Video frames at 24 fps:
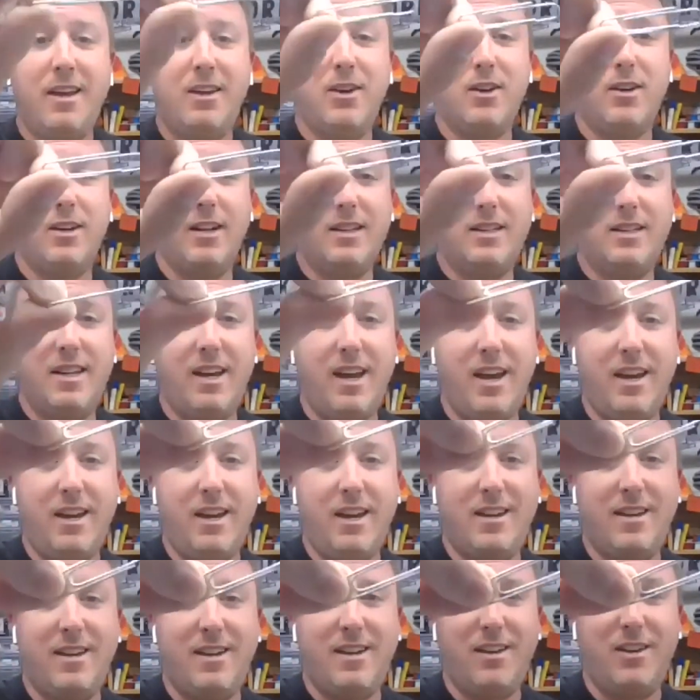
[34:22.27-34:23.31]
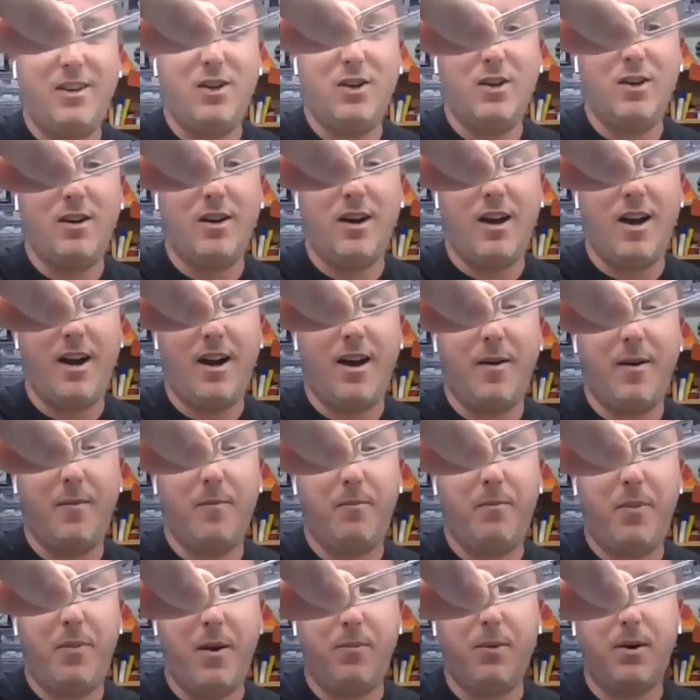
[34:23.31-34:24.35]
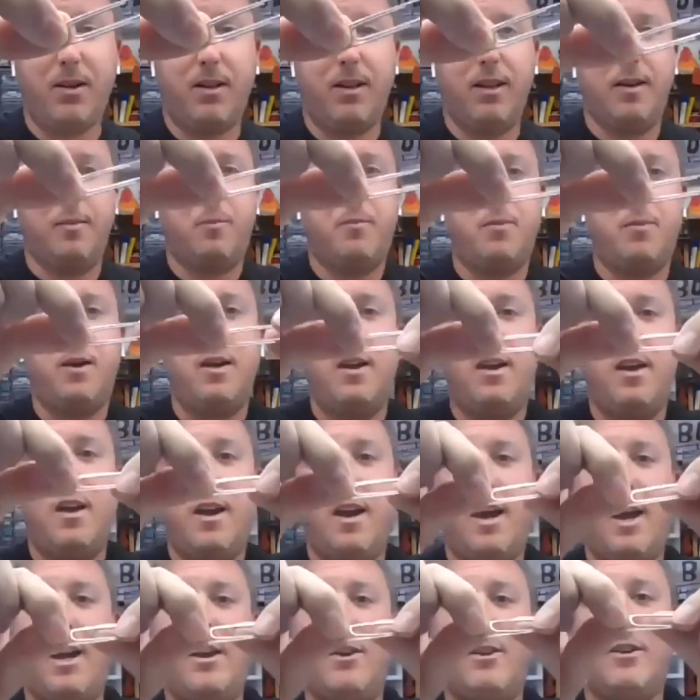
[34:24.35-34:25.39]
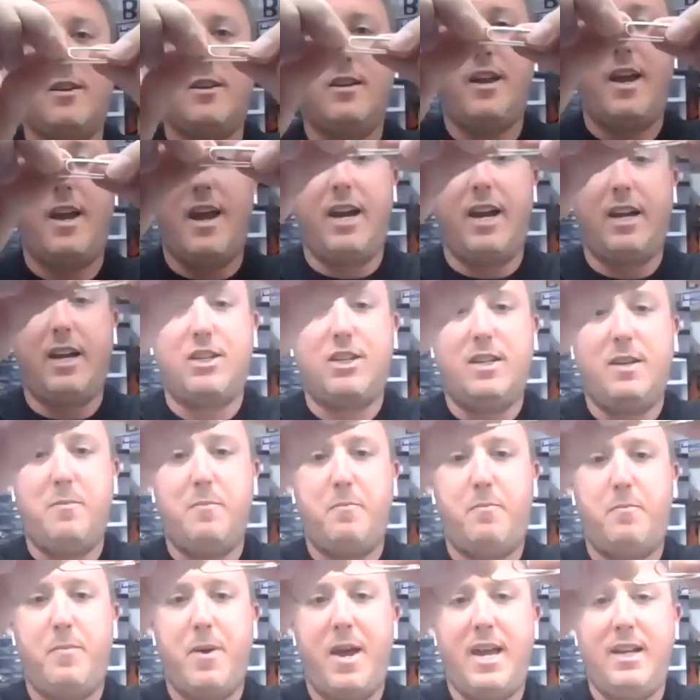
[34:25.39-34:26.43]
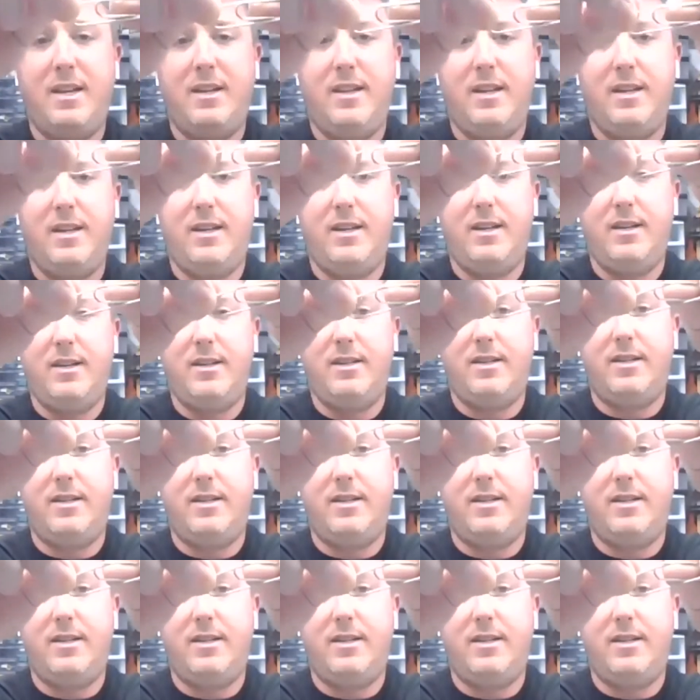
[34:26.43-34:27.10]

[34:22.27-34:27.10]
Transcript: you're going to take your um, paper clip and you're going to actually bend it